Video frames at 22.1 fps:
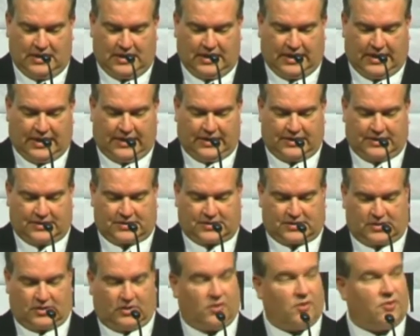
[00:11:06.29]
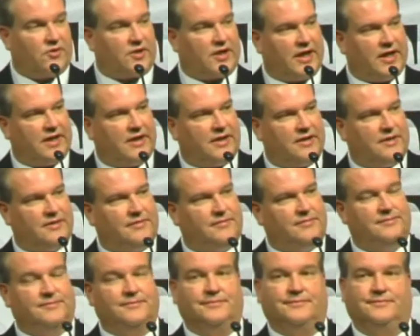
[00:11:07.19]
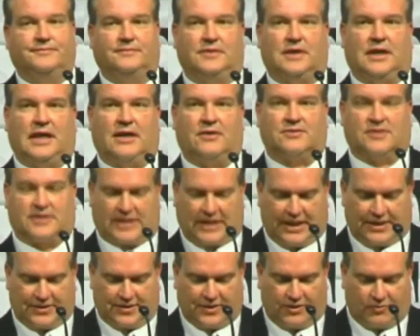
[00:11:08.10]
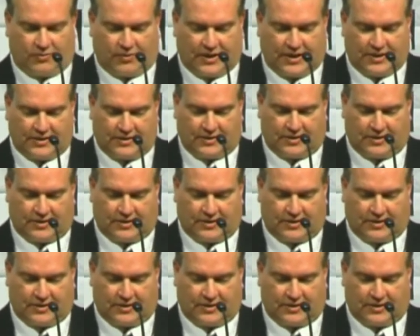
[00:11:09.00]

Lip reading: and it's located outside the arena.